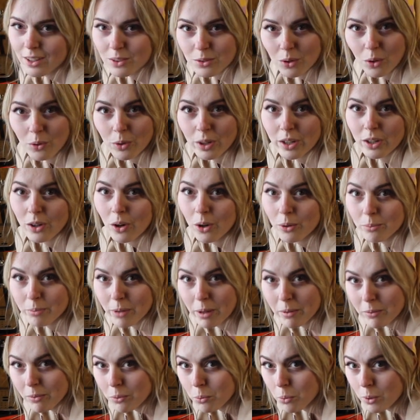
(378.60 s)
growing on
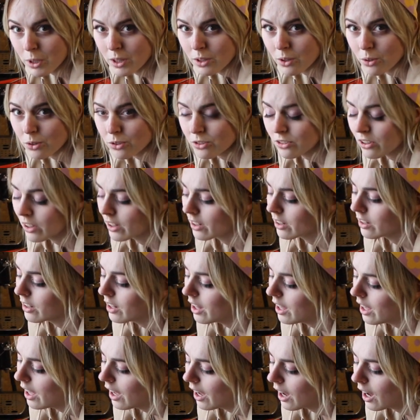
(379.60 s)
my windowsill,
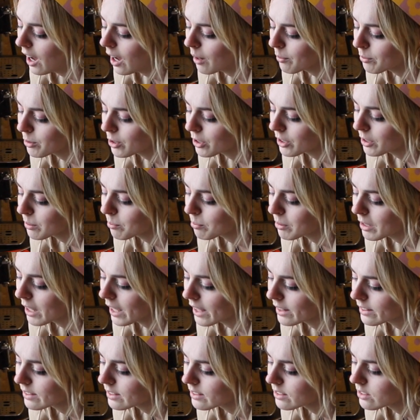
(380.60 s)
I'm gonna
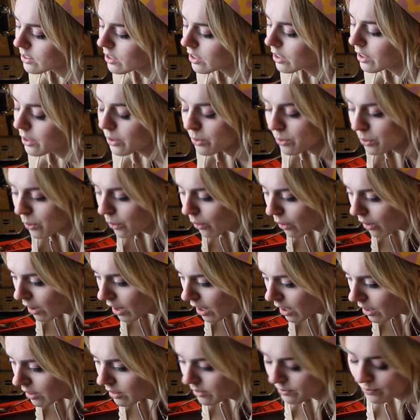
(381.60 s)
plant rucola,